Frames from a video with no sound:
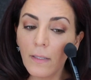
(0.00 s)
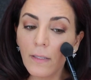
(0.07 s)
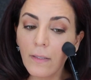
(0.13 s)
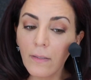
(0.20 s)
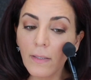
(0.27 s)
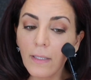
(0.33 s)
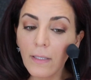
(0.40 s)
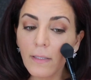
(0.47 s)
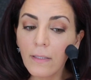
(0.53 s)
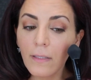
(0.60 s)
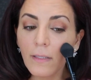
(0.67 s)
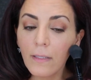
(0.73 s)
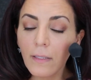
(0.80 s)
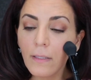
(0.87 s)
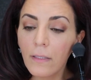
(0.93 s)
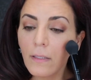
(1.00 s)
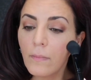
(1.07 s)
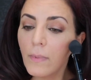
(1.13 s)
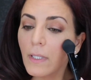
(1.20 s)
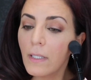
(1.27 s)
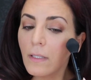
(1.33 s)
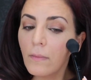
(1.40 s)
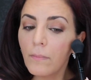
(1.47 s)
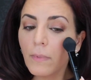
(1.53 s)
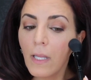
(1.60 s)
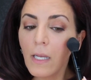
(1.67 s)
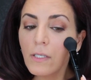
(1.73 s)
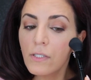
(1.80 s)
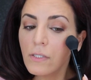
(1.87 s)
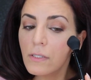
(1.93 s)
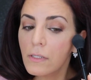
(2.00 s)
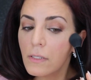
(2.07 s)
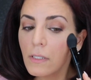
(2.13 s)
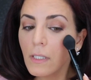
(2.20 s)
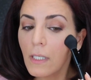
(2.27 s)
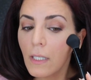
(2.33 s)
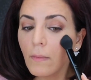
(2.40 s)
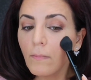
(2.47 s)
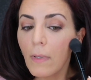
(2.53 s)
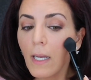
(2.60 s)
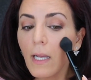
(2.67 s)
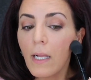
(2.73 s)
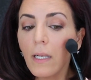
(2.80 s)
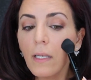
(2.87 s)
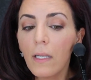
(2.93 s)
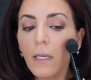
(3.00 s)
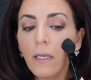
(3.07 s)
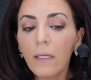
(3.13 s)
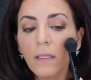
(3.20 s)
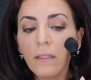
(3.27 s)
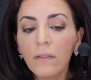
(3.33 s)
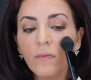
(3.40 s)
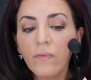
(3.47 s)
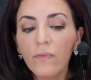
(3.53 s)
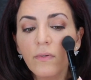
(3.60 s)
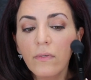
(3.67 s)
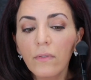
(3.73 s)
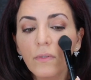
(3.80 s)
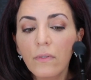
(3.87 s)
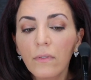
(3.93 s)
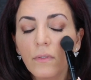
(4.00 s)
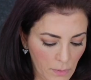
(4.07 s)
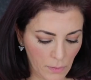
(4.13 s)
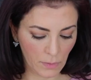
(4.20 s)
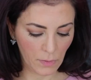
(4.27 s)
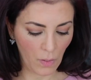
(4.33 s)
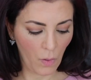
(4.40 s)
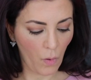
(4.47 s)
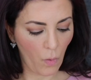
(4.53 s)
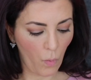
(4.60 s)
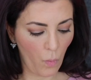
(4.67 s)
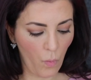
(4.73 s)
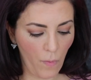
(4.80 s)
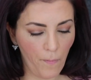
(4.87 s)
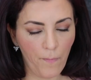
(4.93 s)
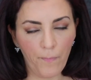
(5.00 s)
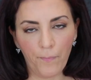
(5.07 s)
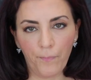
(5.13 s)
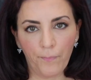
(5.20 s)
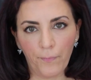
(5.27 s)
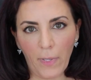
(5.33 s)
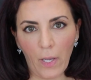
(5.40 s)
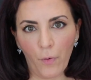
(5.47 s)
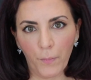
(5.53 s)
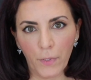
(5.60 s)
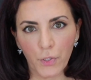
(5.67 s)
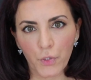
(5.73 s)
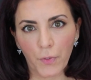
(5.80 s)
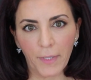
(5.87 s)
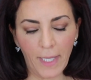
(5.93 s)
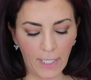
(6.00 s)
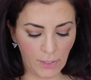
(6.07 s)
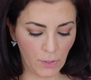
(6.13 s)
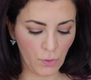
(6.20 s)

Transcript: All right, little bit of blush in my life. So I hope you enjoyed that